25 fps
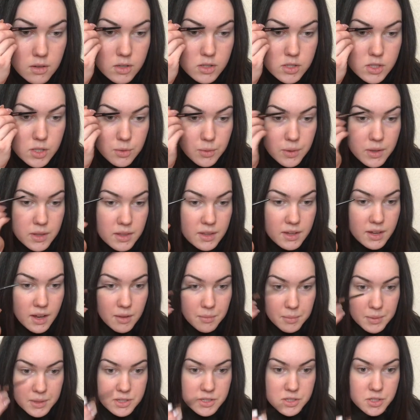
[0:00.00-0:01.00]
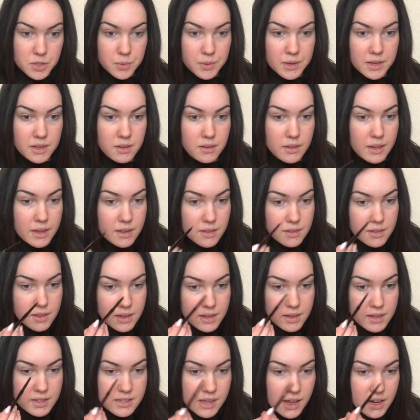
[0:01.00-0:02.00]
So one thing I've been doing
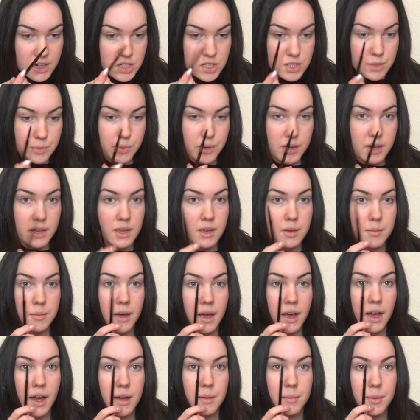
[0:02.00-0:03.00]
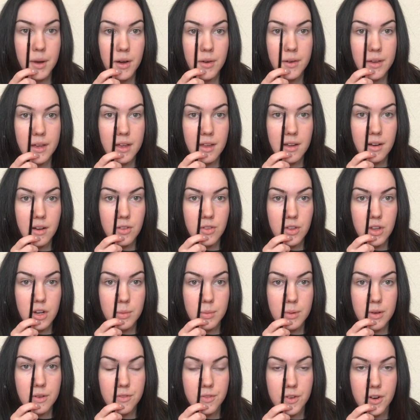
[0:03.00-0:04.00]
lately is actually bringing my eyebrow in a
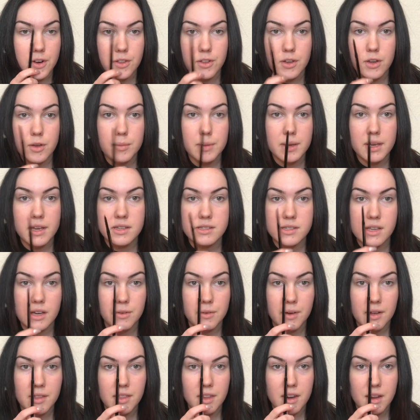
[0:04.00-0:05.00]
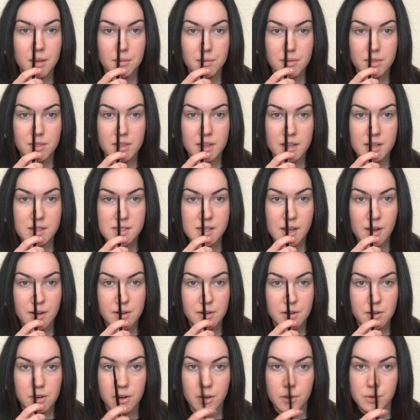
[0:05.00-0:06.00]
little bit further because I read that it thins
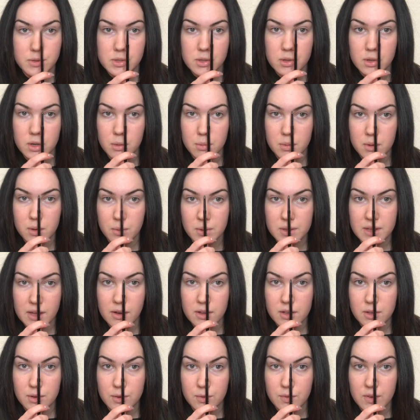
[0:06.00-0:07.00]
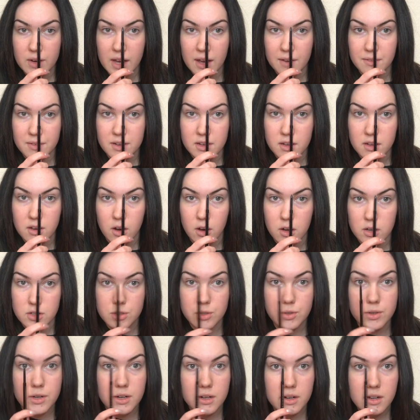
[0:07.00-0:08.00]
out your nose a little bit without you even having to
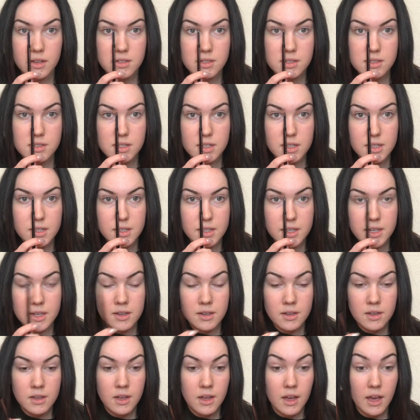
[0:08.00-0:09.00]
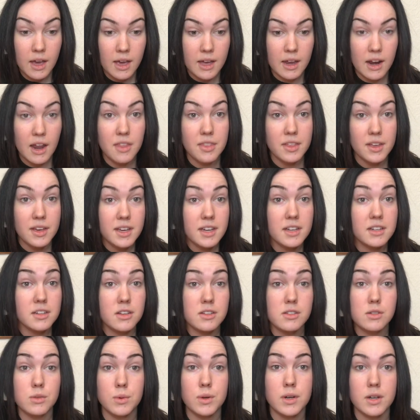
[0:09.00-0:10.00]
contour it necessarily. And I think it
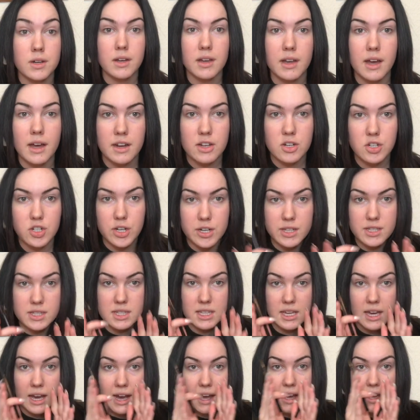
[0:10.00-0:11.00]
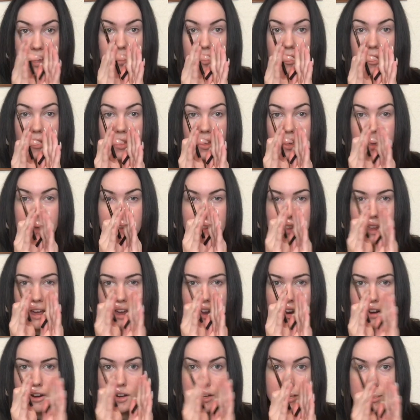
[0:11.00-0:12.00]
does work. It kind of tricks the eye into thinking
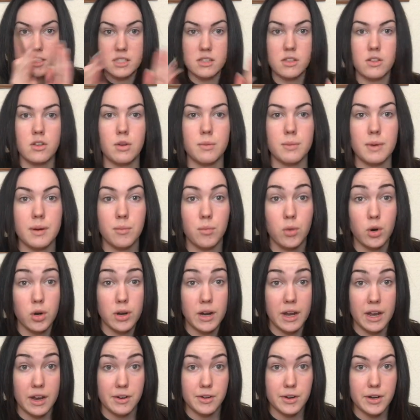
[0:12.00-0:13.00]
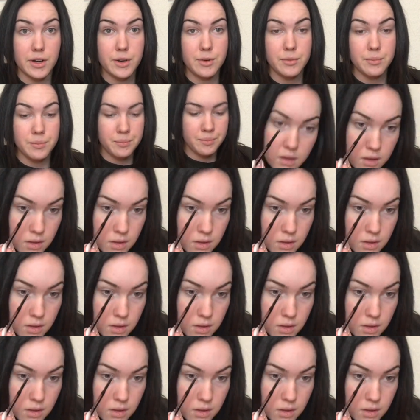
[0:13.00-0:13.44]
that area is a little bit more narrow.